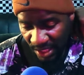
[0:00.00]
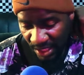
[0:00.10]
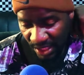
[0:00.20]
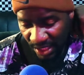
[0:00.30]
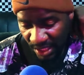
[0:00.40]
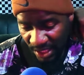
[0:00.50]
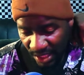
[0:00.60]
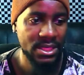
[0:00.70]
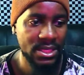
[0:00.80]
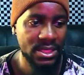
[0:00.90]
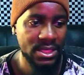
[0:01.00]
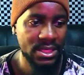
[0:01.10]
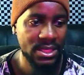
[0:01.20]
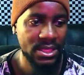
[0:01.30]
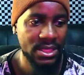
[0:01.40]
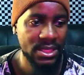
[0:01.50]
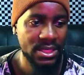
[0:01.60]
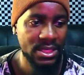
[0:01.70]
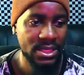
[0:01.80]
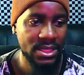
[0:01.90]
help me here when talking about
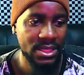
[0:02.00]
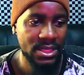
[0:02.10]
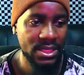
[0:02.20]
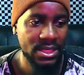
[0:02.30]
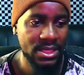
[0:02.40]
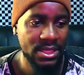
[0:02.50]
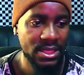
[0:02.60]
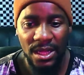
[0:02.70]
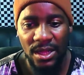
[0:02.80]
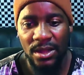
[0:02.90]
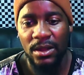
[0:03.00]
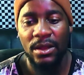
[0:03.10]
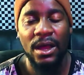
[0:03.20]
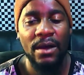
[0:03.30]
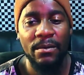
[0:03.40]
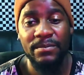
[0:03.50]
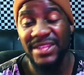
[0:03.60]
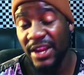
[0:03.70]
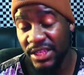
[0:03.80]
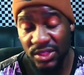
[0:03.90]
football, especially
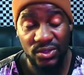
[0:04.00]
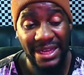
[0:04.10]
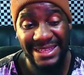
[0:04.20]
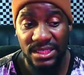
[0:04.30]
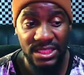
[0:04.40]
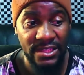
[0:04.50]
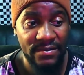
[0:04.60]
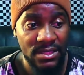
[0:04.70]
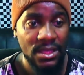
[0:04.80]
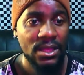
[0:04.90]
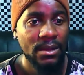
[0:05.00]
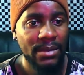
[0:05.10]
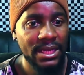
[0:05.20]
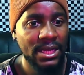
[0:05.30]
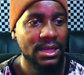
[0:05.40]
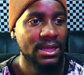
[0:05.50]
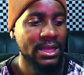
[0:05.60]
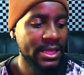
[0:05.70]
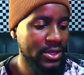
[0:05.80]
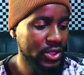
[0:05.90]
directed to Kaizer Chiefs. Mandla
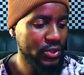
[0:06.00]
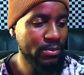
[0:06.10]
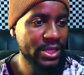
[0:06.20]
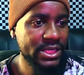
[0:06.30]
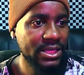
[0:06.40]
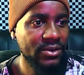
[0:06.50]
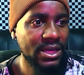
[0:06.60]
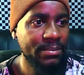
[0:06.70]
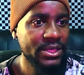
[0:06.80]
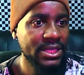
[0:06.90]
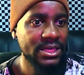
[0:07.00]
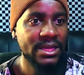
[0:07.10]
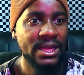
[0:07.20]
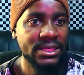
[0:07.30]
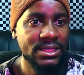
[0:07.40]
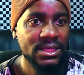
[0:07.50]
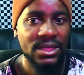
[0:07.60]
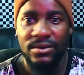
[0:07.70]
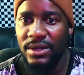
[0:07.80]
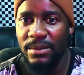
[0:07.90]
and also Mesh, really appreciate it, guys.
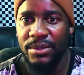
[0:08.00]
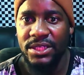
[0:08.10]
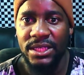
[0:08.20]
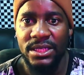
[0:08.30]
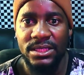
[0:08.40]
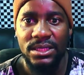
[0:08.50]
Really appreciate it.